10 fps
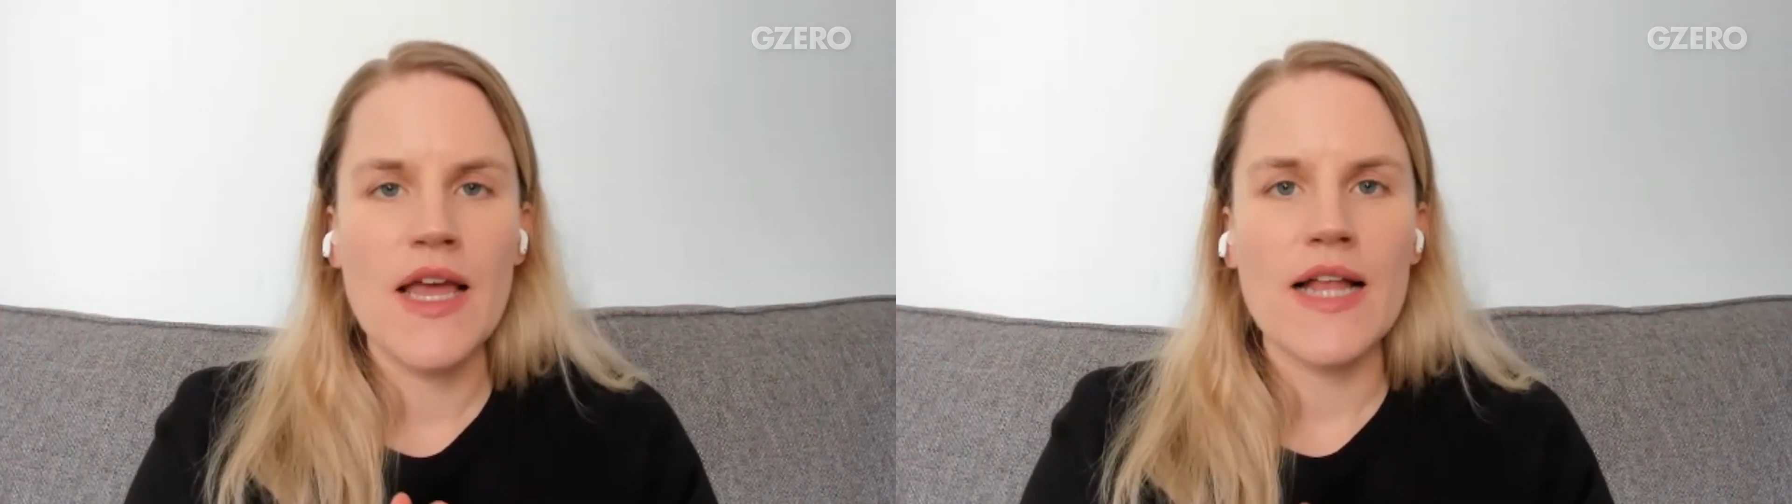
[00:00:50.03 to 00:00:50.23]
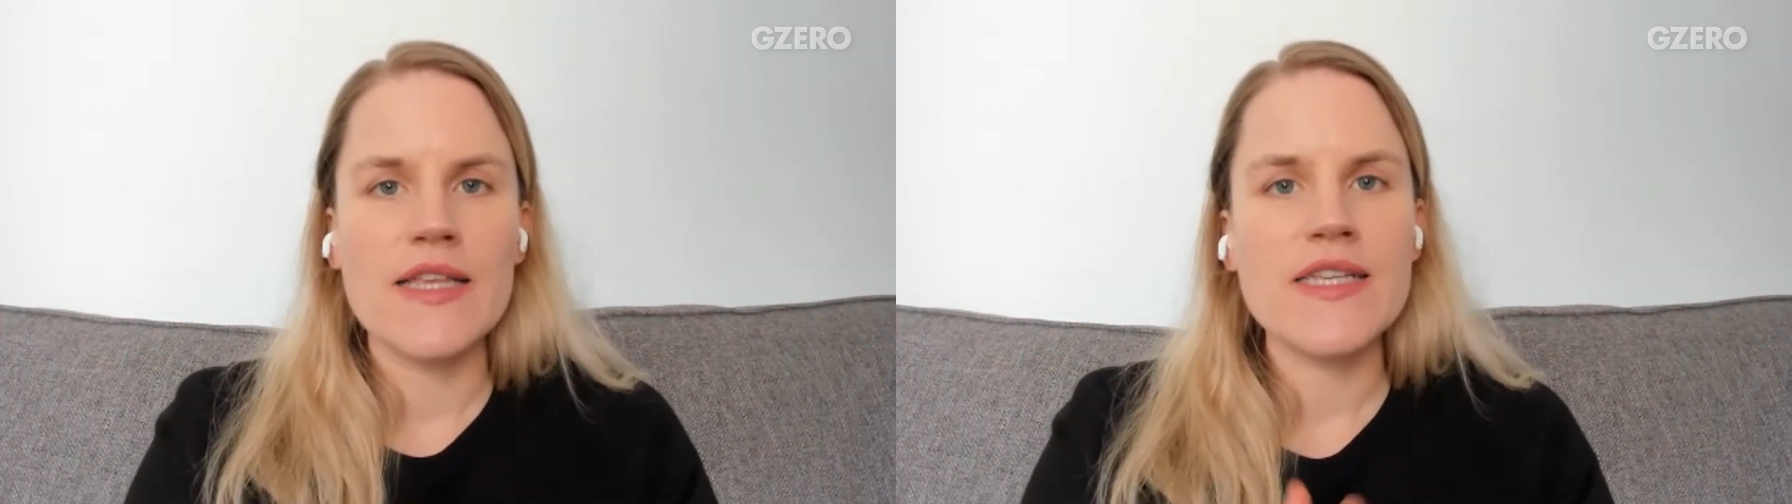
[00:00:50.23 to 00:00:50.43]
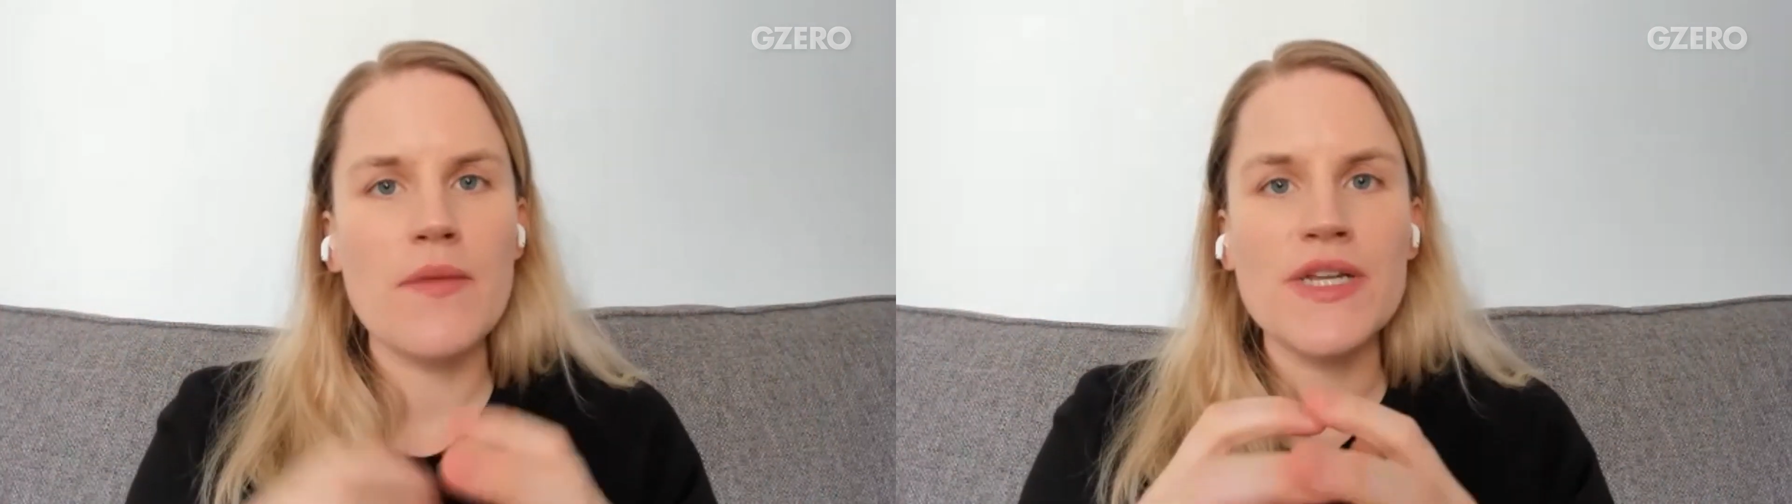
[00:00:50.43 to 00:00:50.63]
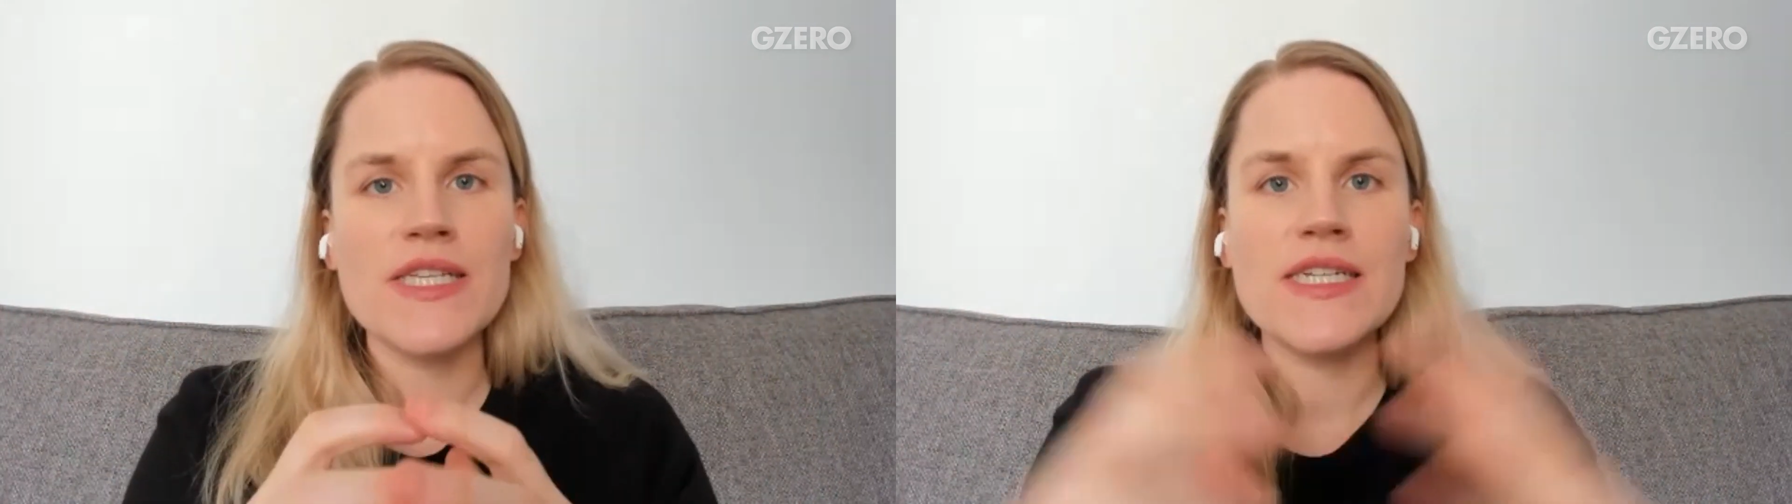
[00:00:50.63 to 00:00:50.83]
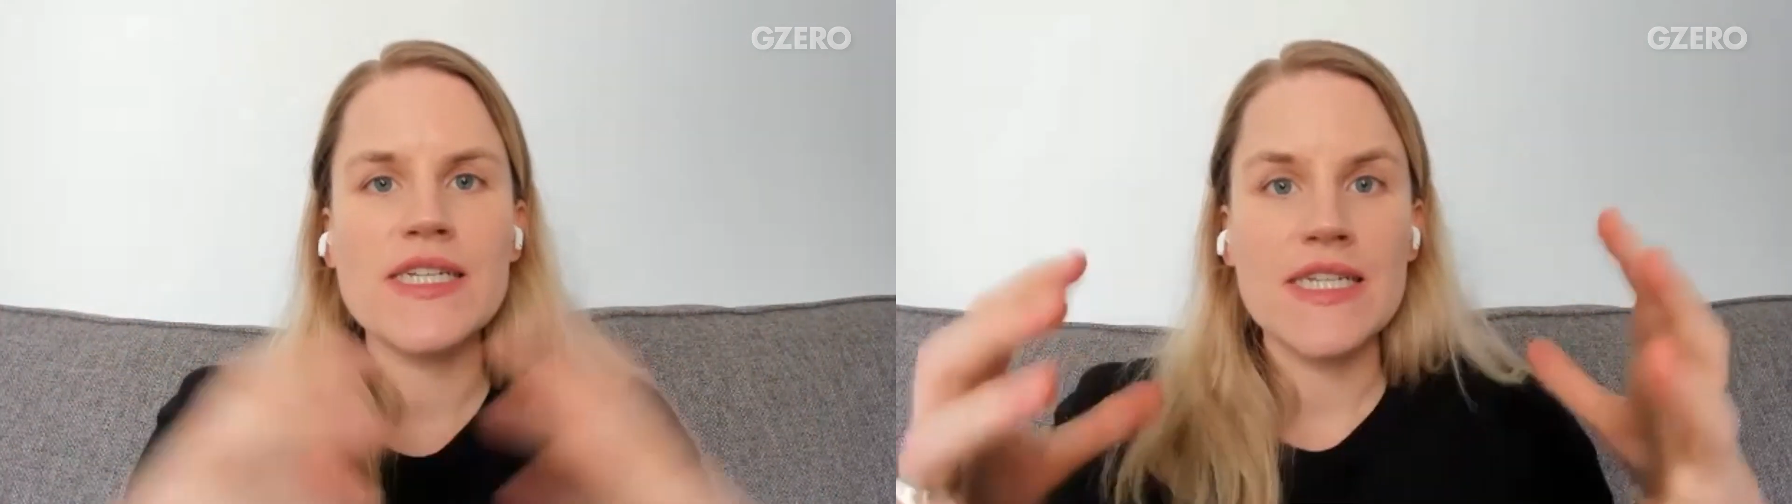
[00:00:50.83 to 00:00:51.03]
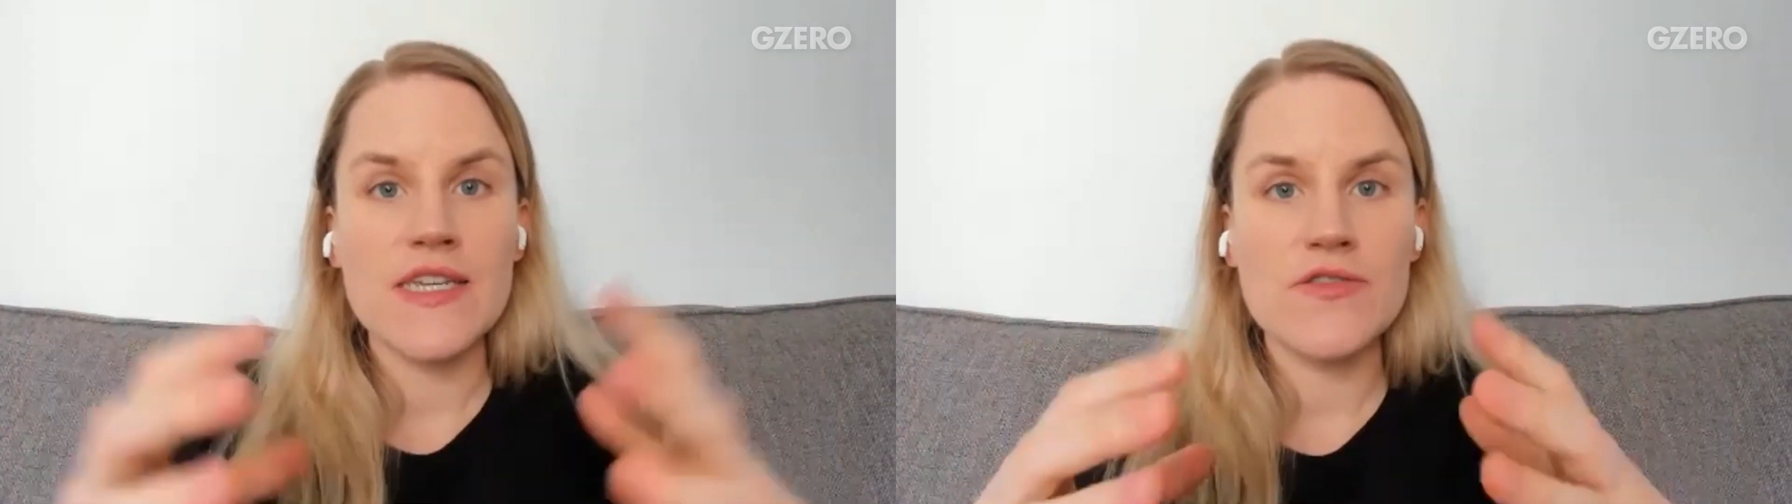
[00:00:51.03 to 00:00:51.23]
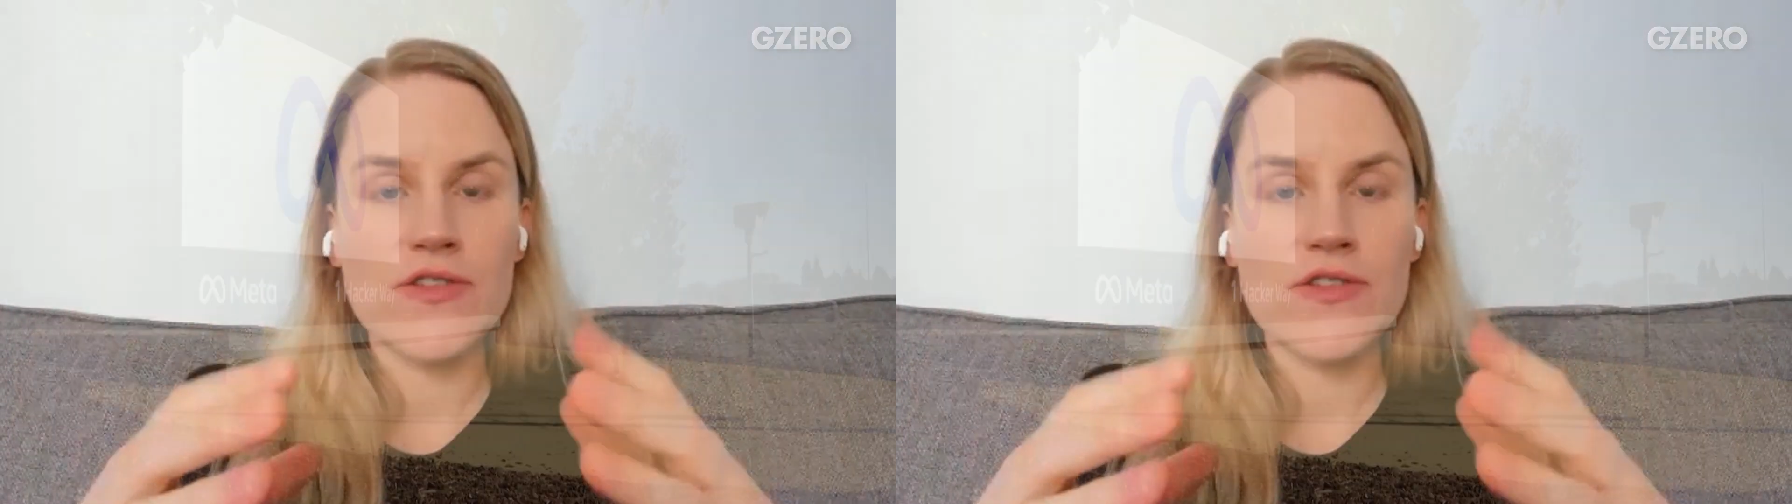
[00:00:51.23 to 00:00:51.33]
And these companies continue